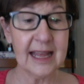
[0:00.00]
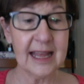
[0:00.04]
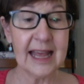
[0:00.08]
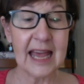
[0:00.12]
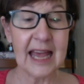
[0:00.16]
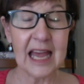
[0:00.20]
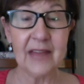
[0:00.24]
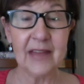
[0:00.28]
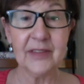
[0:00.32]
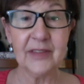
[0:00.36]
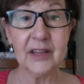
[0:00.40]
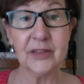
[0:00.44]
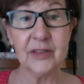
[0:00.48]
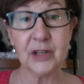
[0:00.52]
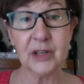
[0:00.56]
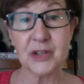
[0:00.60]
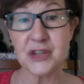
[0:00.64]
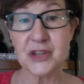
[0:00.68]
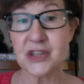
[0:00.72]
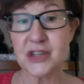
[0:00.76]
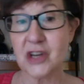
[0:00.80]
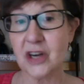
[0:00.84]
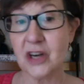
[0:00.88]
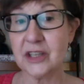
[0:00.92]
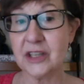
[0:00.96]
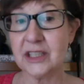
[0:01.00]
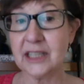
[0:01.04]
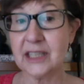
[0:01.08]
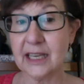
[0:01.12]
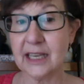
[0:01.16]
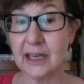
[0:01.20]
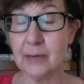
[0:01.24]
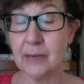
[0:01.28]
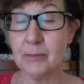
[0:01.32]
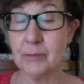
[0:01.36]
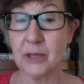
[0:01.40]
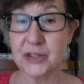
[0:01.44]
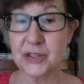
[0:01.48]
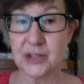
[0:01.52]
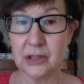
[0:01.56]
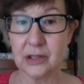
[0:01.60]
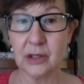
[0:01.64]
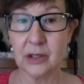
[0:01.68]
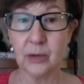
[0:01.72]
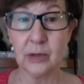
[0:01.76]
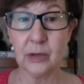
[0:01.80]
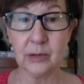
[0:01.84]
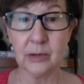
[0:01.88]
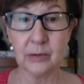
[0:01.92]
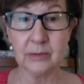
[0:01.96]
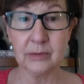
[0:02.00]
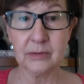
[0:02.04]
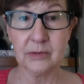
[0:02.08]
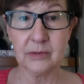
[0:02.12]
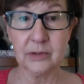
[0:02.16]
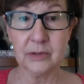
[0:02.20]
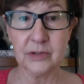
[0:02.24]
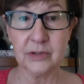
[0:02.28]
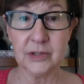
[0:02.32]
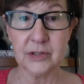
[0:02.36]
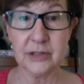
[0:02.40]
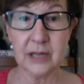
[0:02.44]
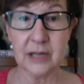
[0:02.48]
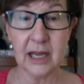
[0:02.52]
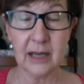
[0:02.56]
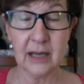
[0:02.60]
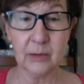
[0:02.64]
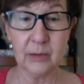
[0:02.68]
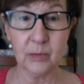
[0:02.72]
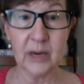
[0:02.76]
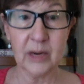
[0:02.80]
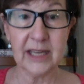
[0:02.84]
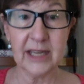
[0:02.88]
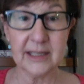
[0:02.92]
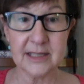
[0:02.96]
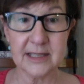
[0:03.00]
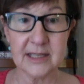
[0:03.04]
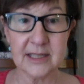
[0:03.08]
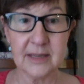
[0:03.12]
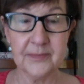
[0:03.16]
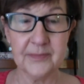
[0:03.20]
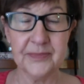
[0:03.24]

and then they'll start it at a much lower rate.